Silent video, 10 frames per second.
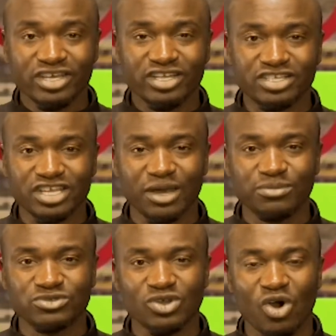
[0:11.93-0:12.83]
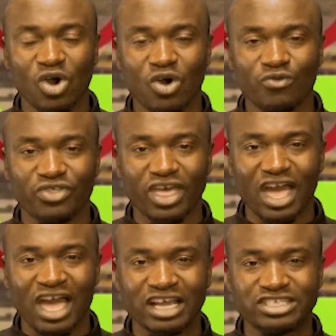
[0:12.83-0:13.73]
in terms of
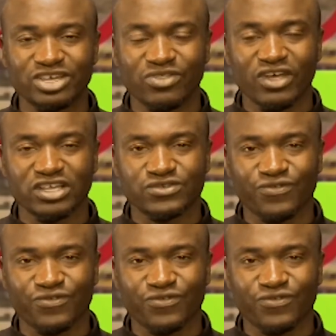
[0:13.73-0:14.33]
the action thus